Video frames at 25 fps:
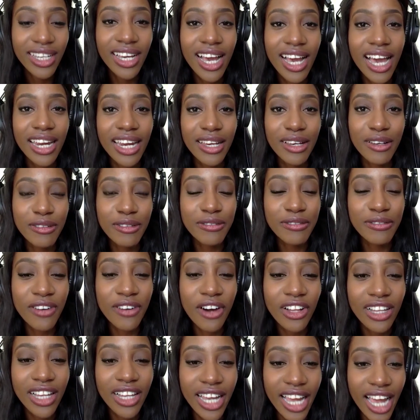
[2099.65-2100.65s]
had a
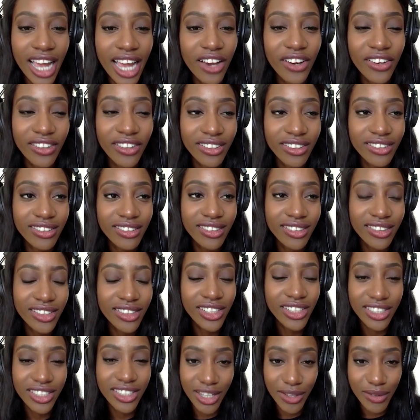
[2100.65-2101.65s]
falling out because